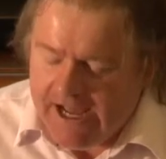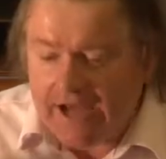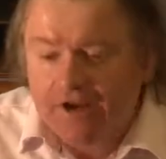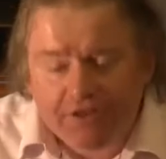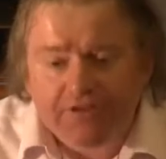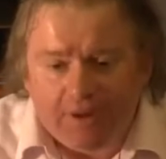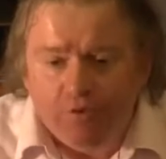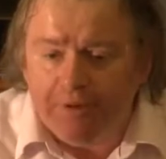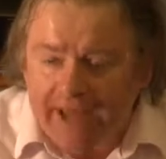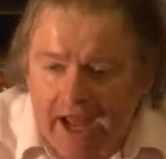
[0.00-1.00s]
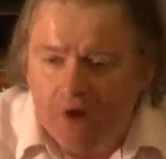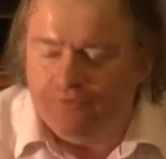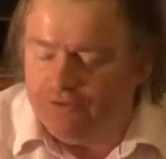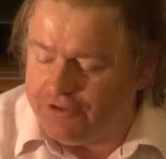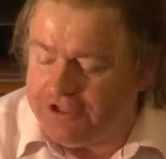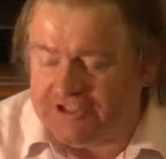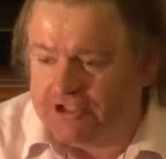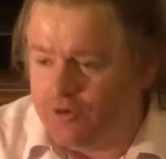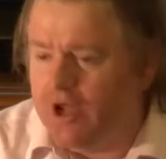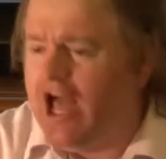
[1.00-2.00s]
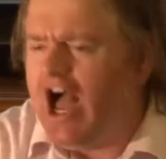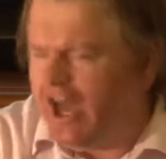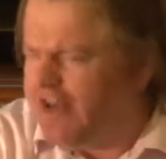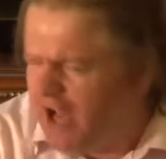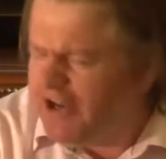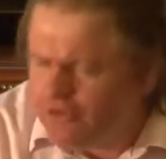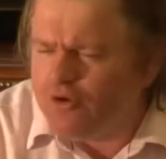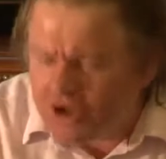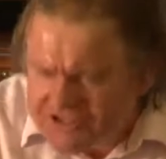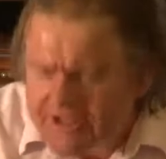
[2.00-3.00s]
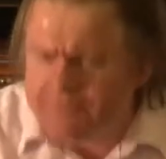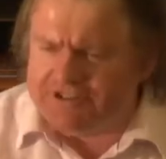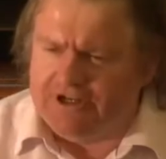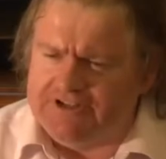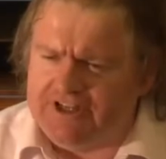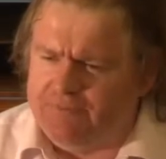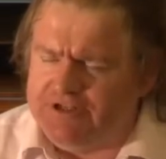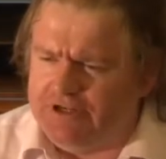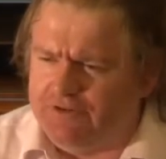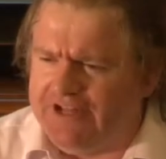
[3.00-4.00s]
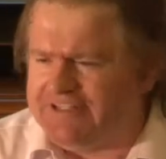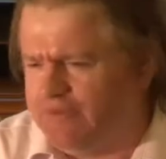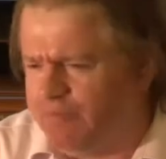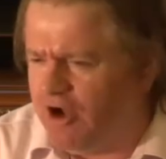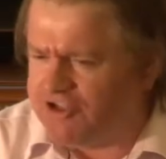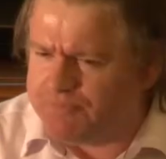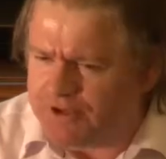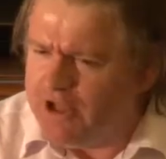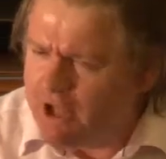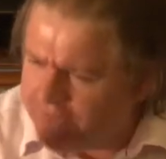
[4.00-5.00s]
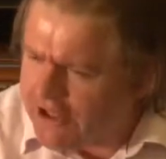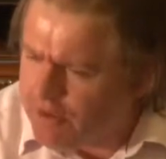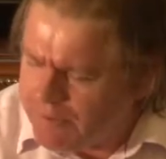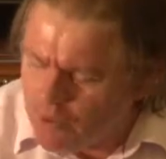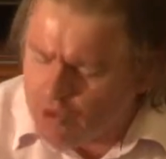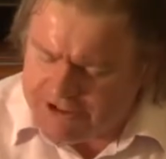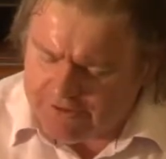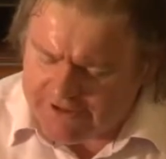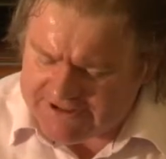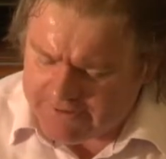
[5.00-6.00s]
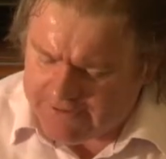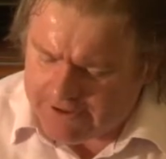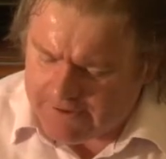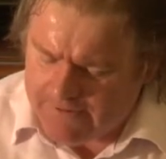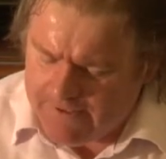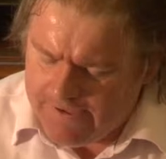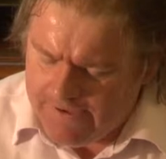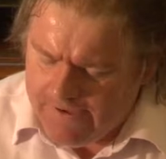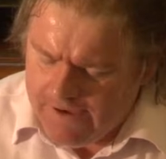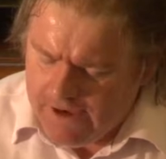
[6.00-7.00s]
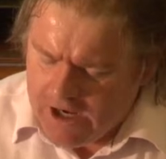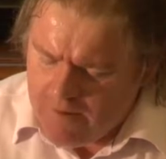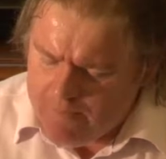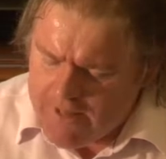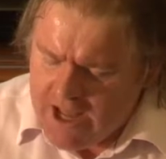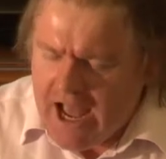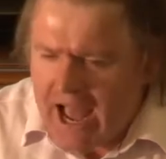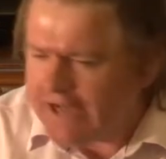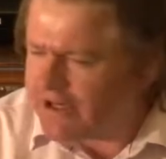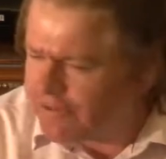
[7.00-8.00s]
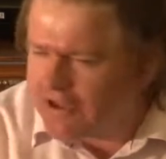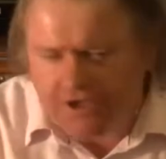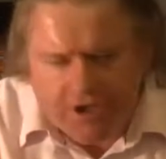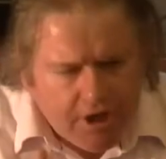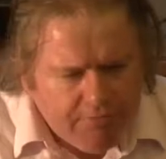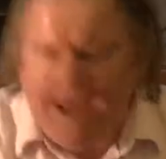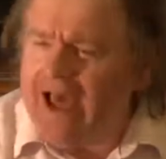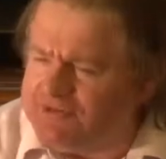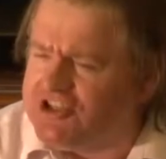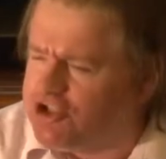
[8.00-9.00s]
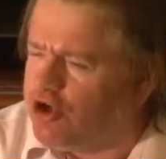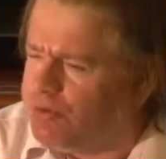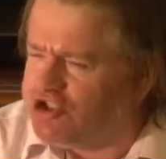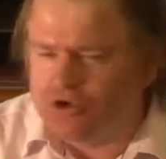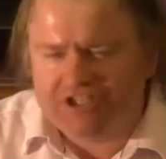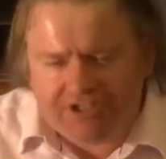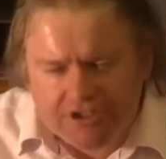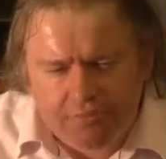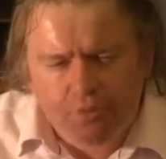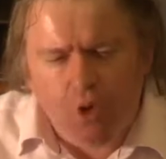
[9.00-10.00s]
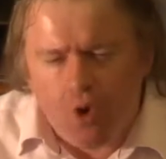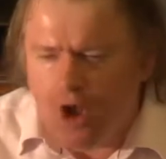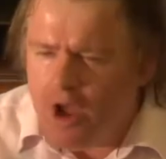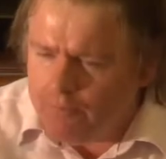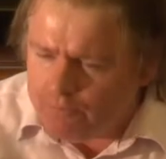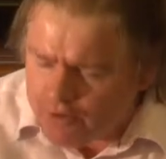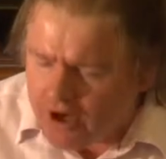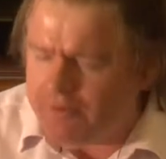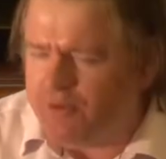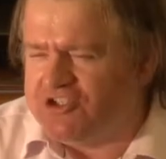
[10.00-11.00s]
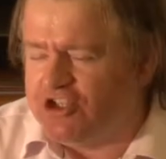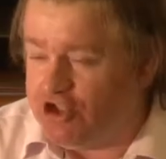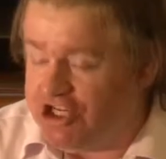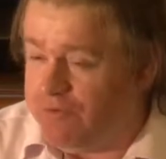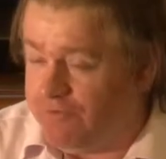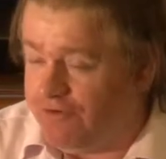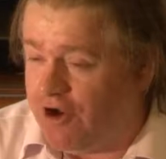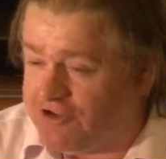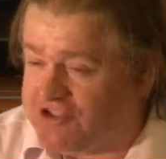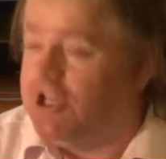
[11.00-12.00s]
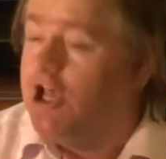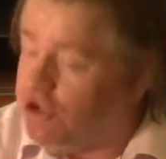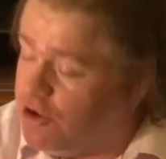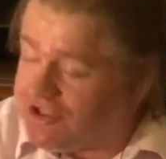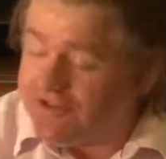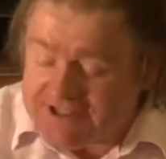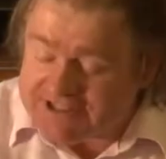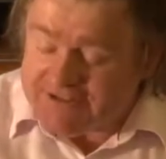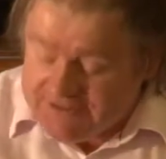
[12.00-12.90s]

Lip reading: And I think that would be a helpful thing to do. And I know there are some studies that have been done on that in the past, but there could be more done on that, I think. And I think perhaps there's an opportunity to do more primary research here in France using this